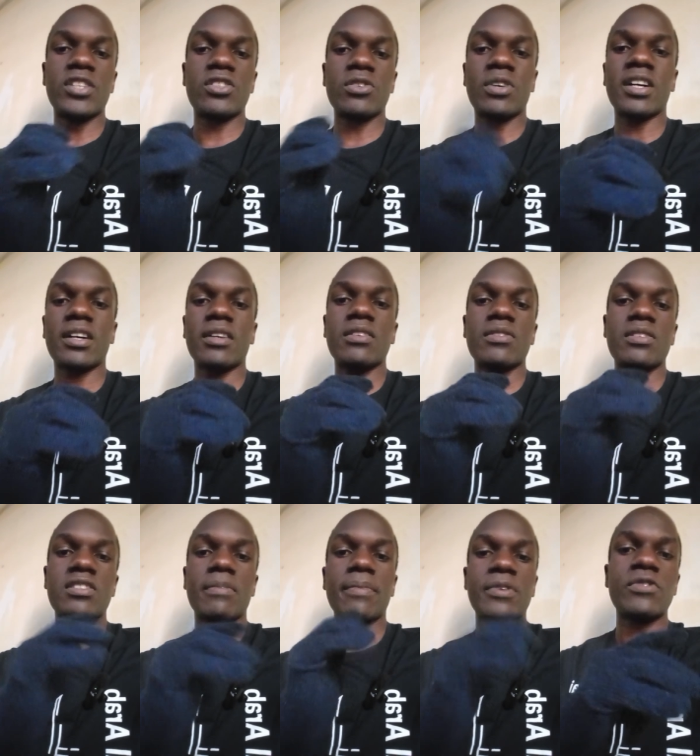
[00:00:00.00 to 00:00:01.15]
what your car
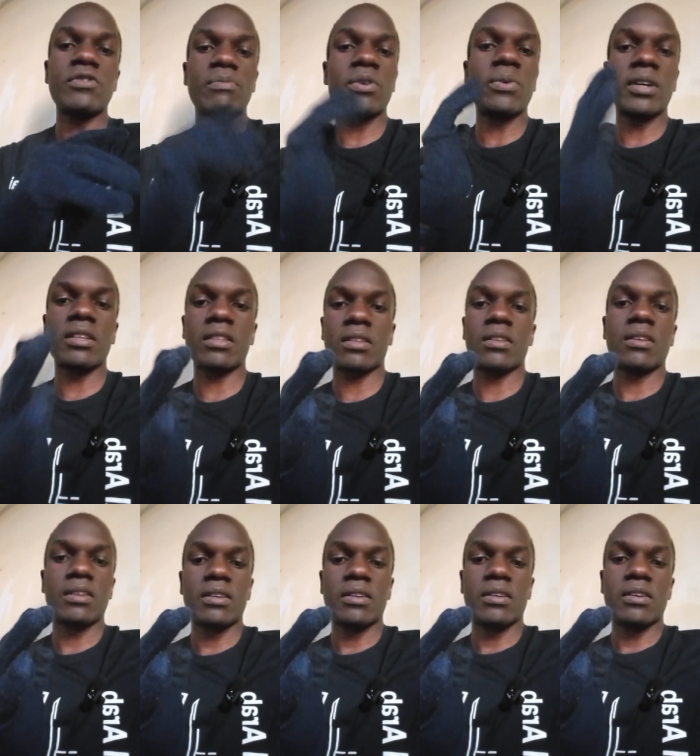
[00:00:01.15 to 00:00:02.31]
is supposed to be worth.
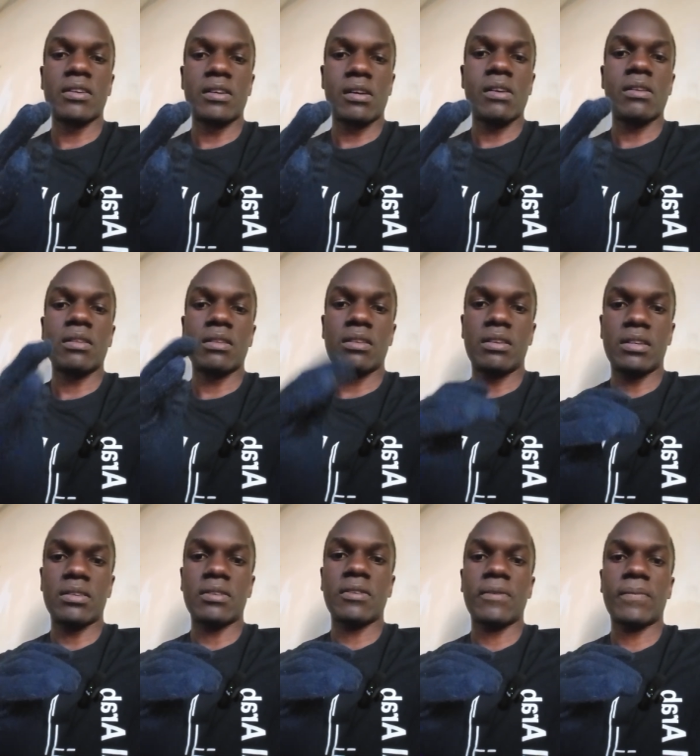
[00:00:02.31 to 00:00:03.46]

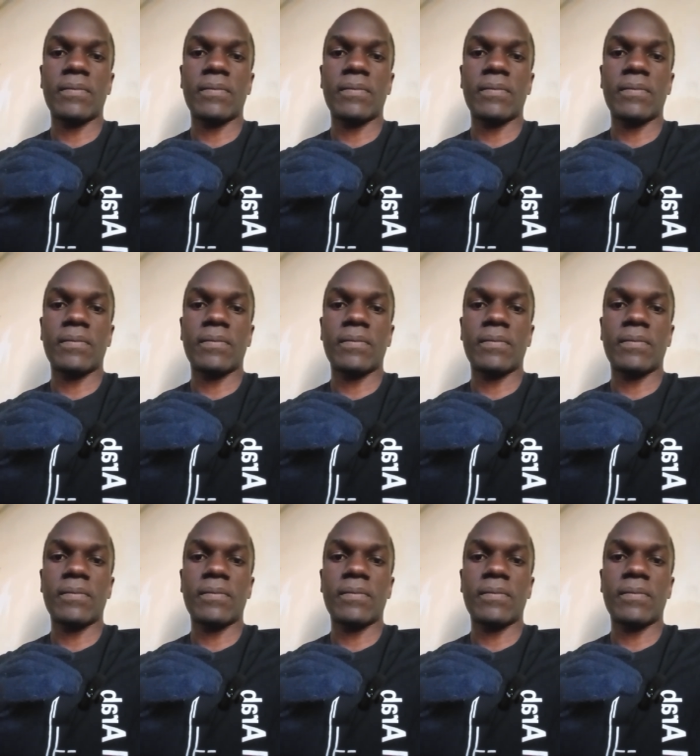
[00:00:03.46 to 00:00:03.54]
Yeah.